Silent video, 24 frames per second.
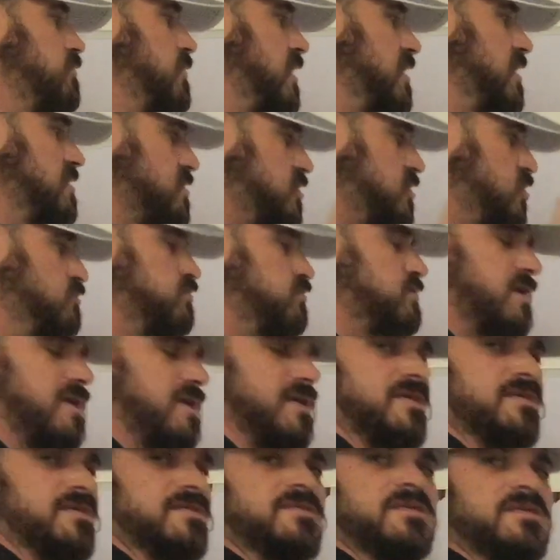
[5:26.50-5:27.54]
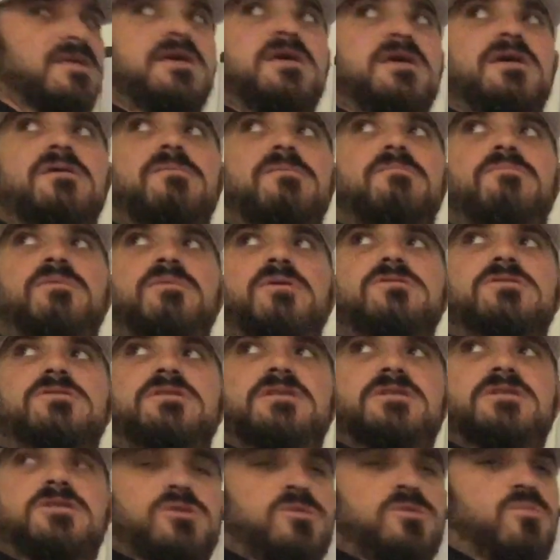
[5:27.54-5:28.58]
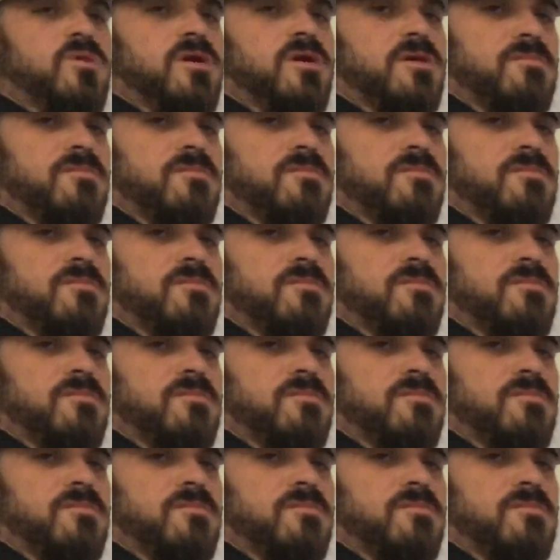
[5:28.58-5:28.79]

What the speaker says: two plays built into one